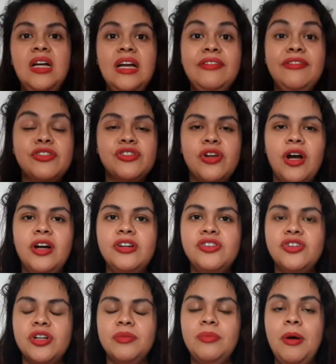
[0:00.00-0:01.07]
If you saw
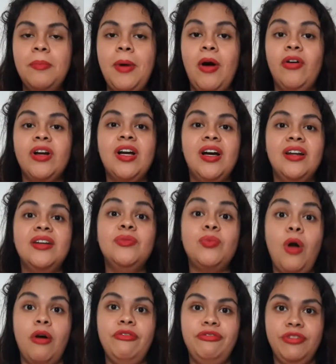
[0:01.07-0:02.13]
a dream about cutting
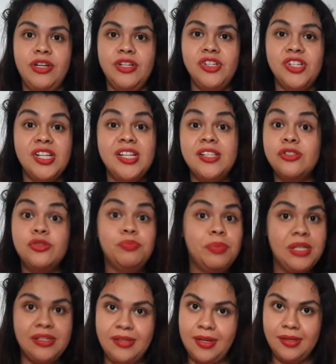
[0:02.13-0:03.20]
raw fish into
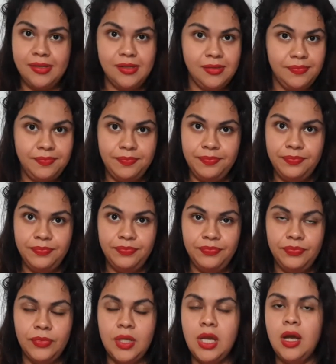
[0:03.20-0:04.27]

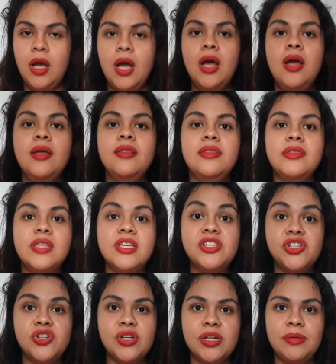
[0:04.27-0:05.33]
pieces,
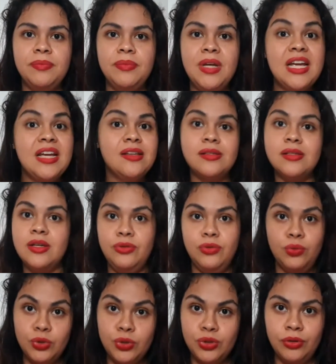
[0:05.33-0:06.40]
this dream is
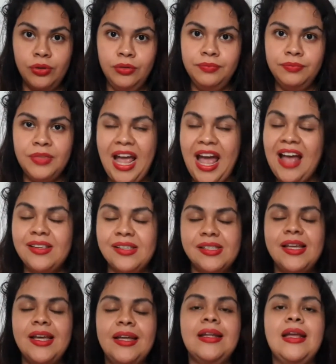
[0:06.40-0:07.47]
neutral
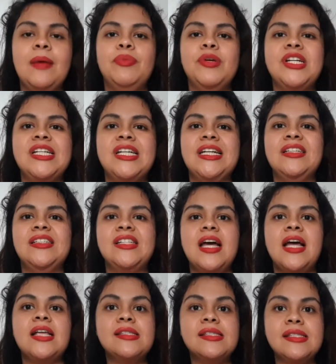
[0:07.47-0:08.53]
as it can predict
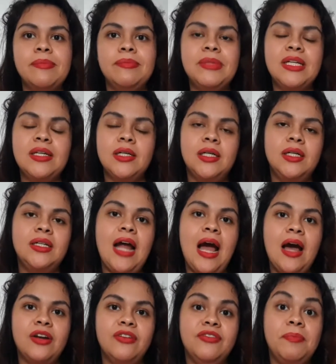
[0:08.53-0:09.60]
something good
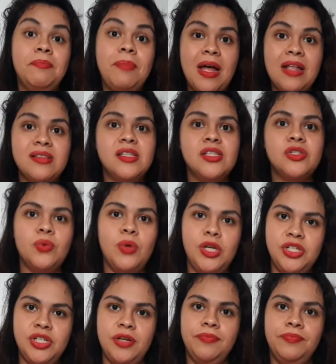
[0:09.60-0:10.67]
out of a bad
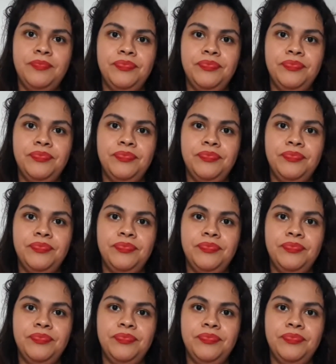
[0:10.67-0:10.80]
situation.